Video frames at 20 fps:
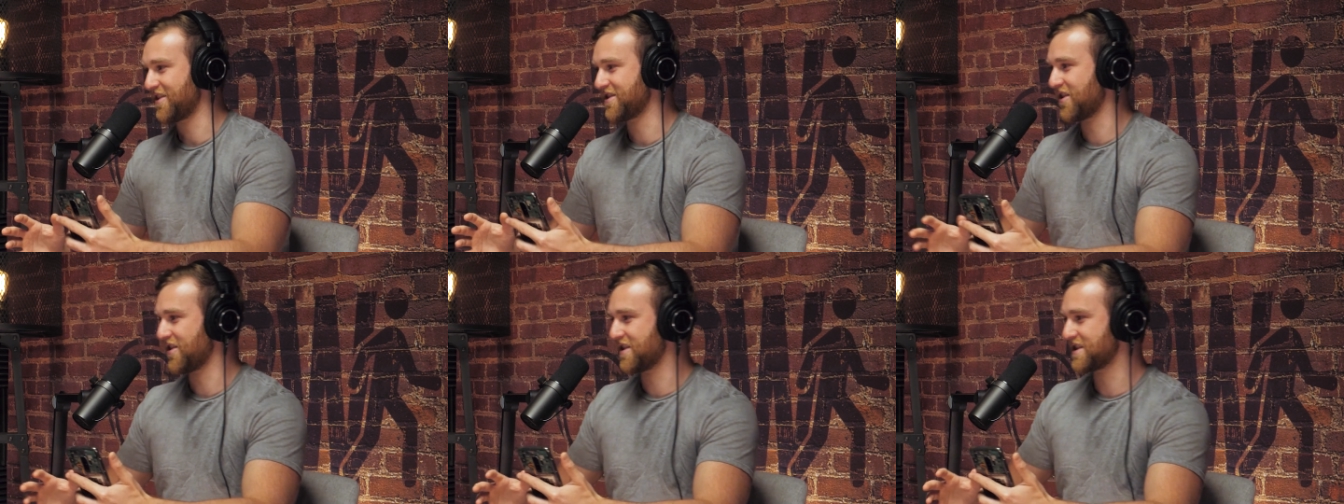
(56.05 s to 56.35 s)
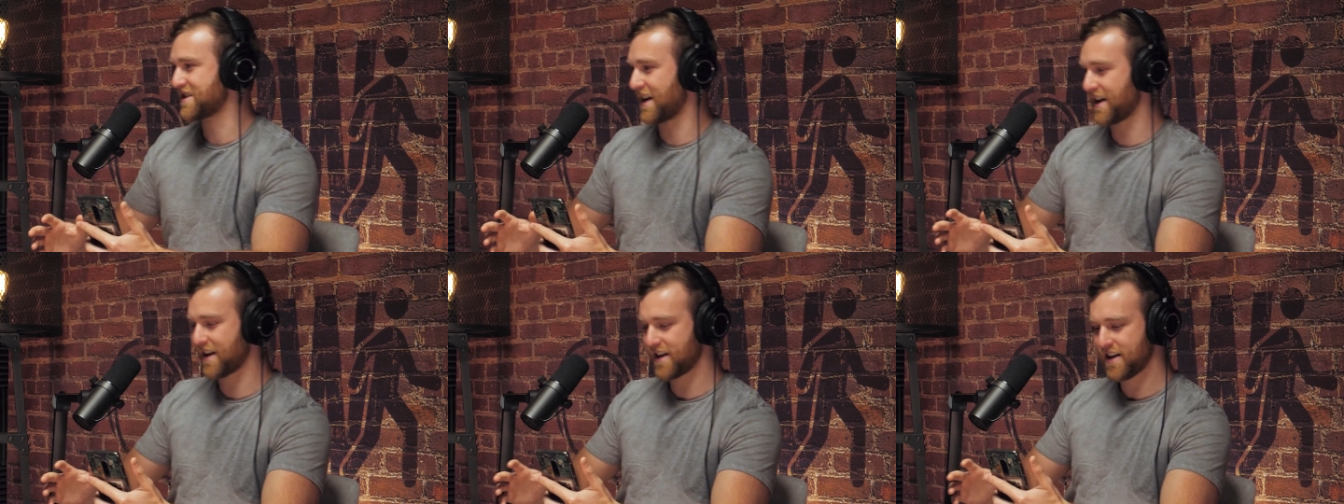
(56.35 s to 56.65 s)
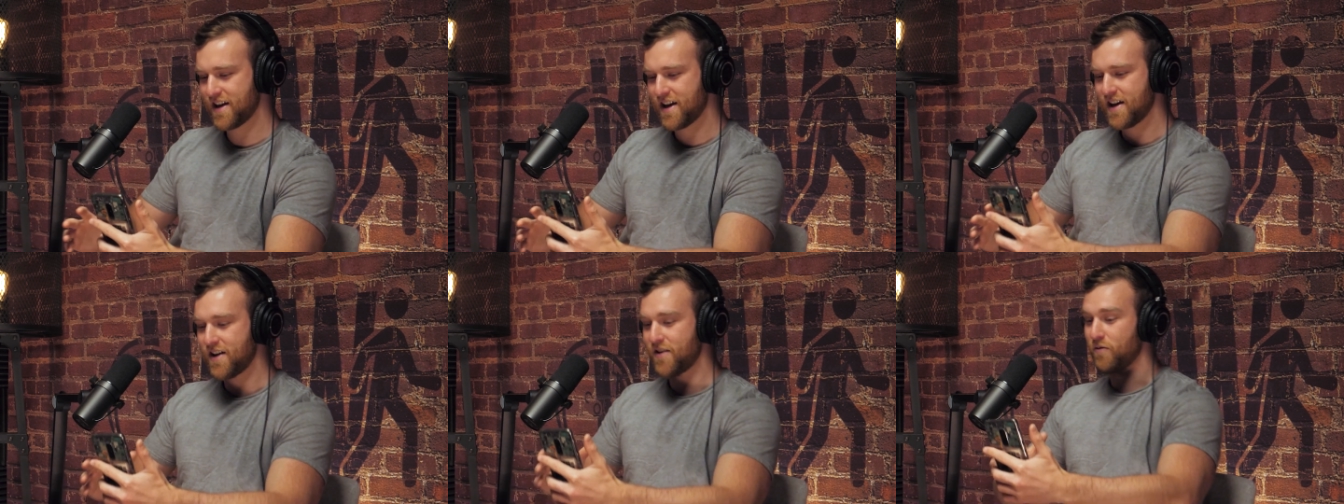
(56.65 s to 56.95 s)
You're always like,
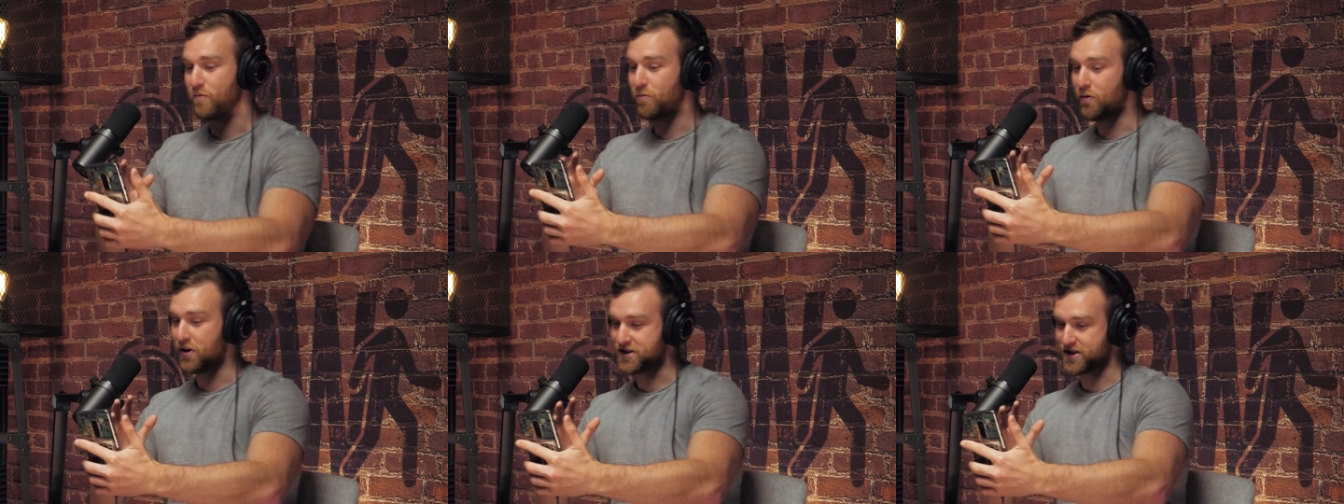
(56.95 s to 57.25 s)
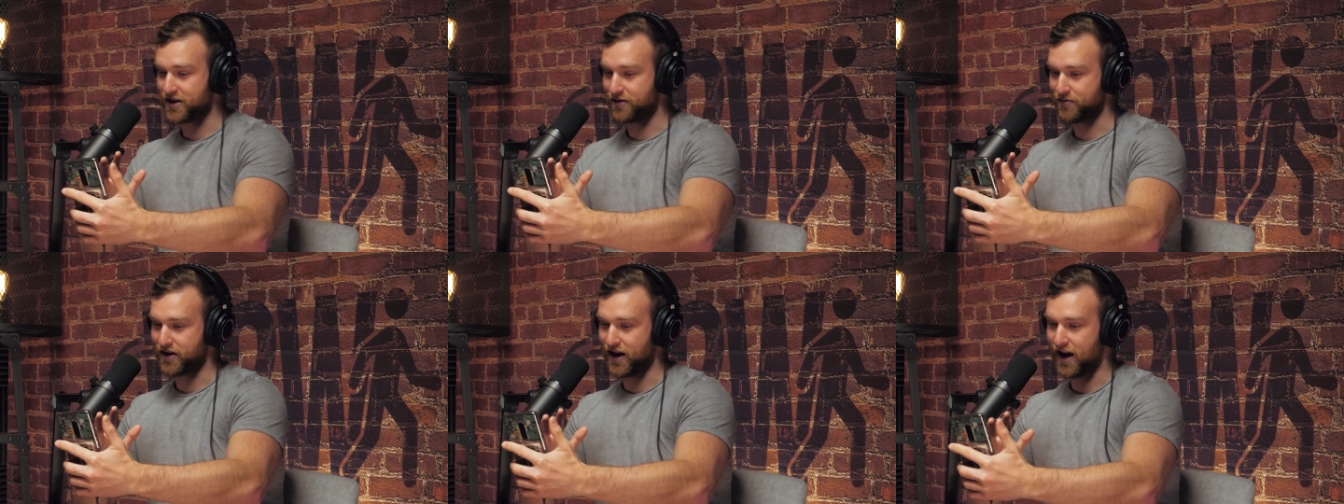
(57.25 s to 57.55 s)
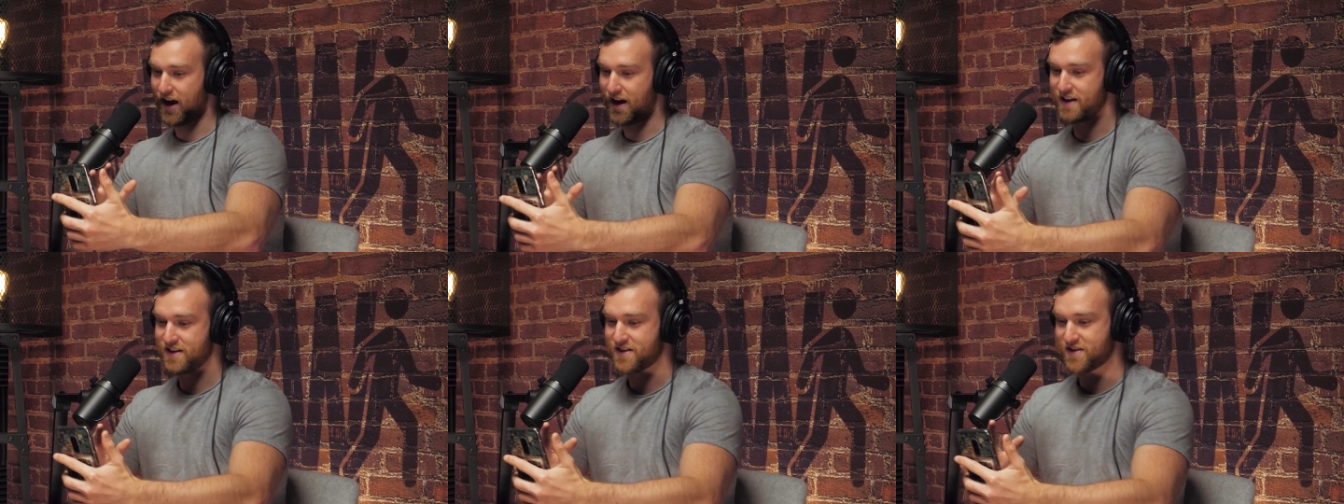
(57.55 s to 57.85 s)
"What's up,
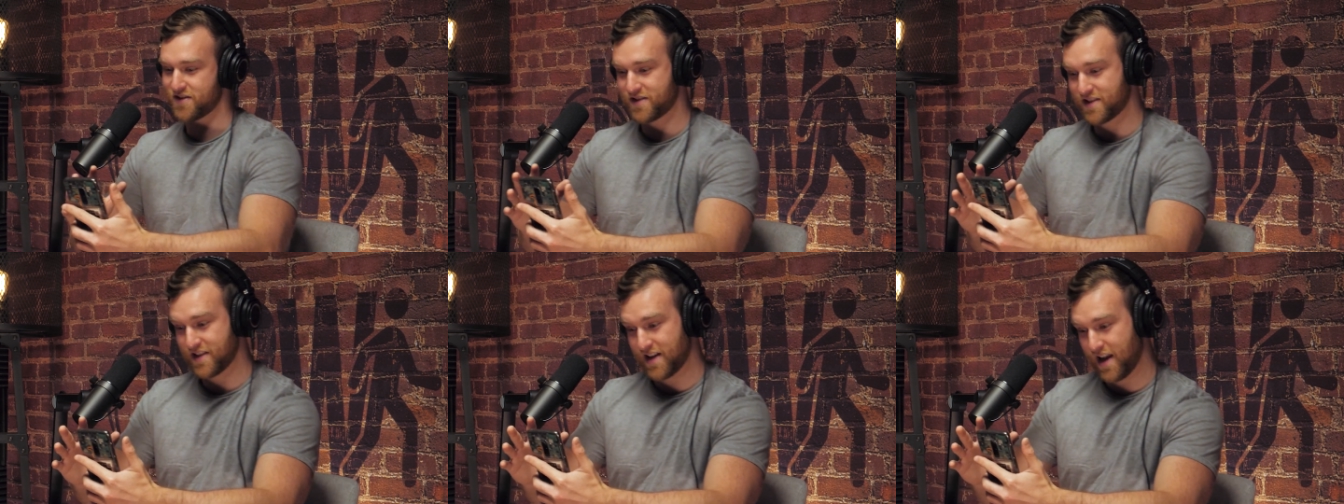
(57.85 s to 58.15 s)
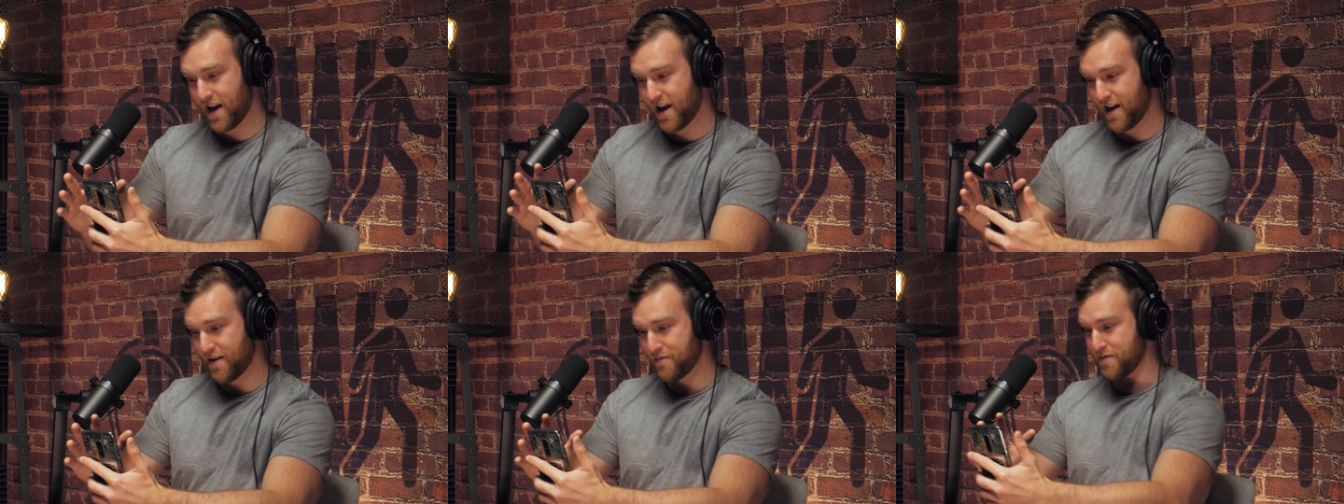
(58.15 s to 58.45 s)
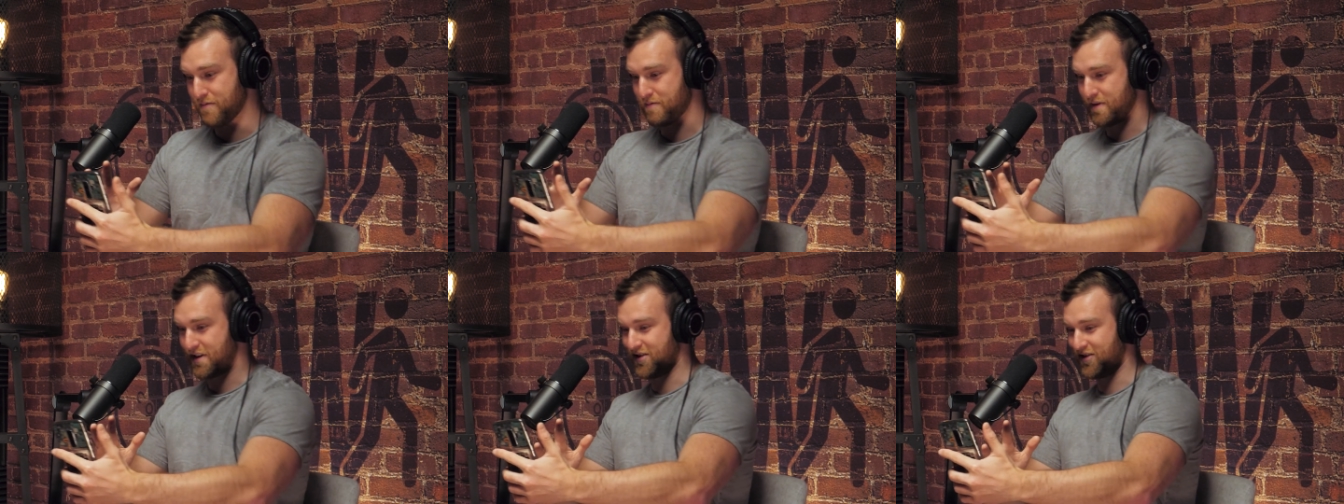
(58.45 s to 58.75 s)
guys? So today I'm going
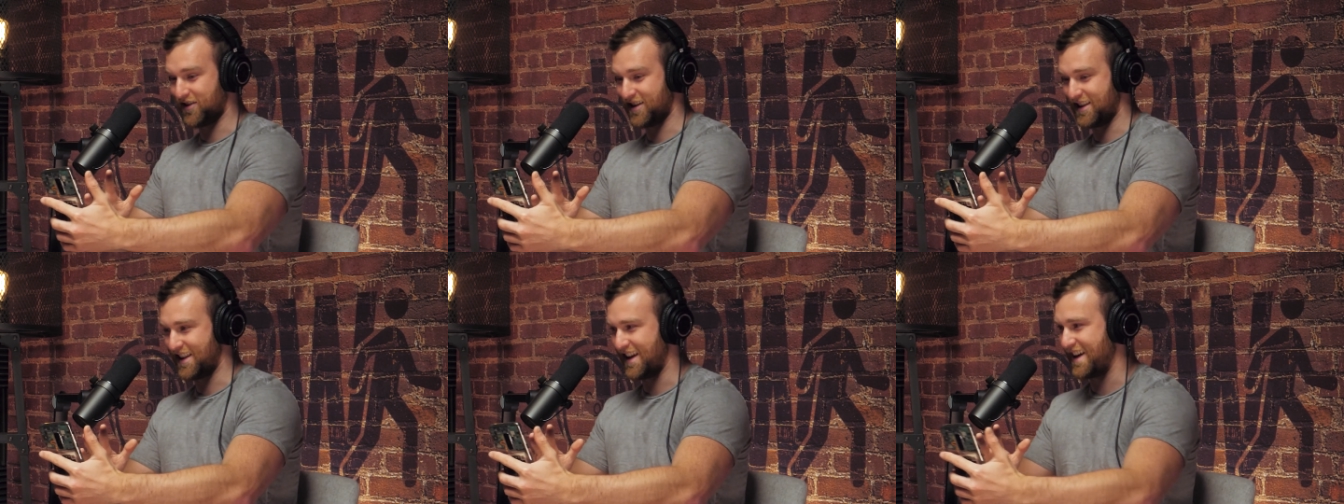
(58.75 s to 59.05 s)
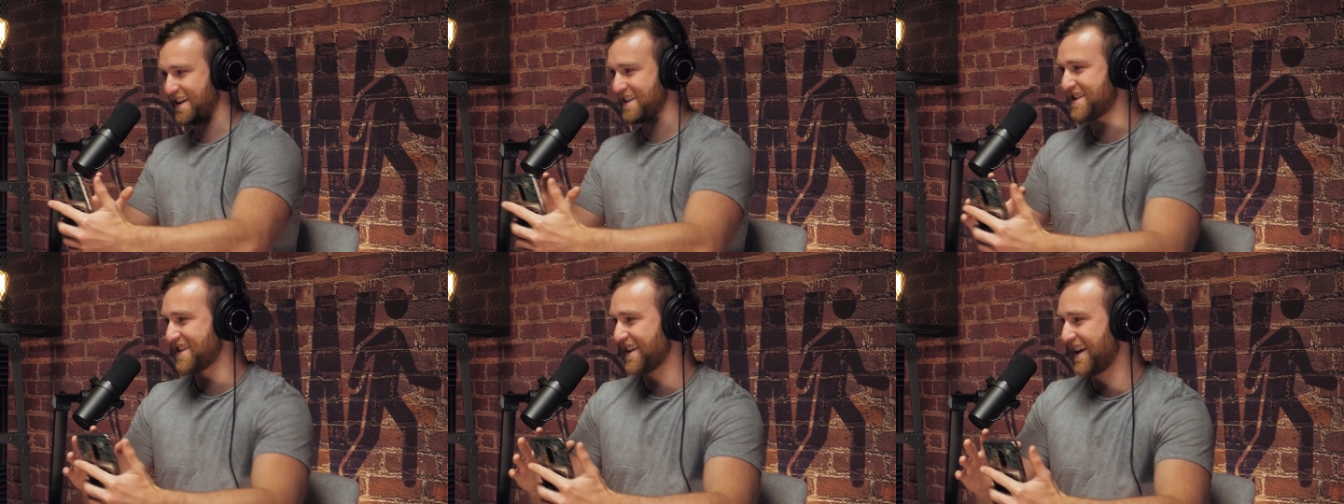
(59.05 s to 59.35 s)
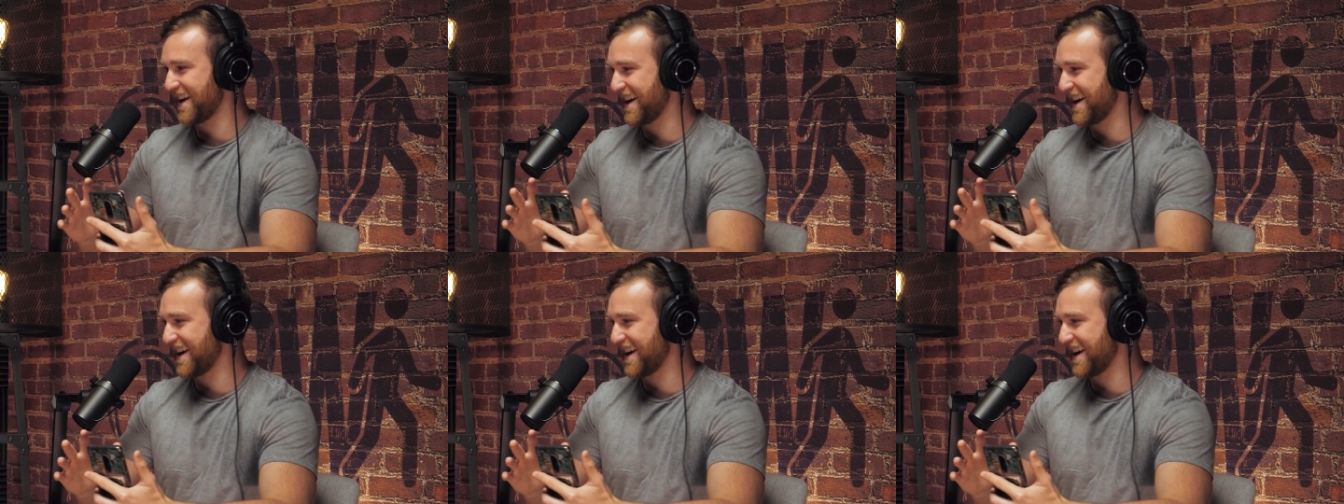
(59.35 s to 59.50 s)
to be doing this." Like